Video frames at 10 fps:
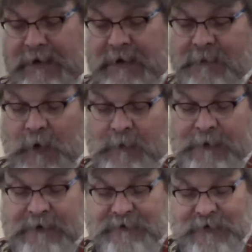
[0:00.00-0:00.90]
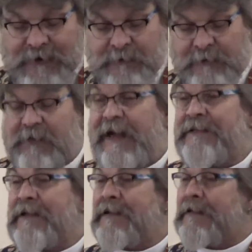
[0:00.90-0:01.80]
a mulberry tree and
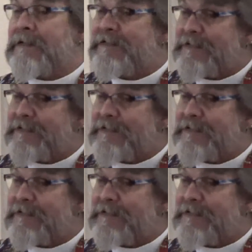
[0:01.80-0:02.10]
replanting it in the